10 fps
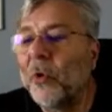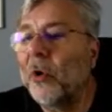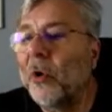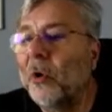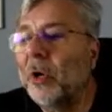
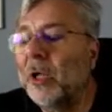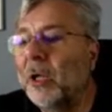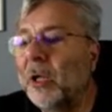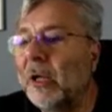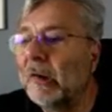
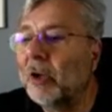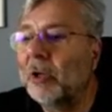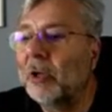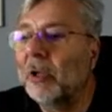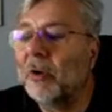
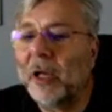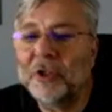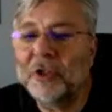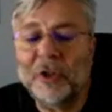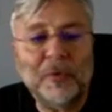all I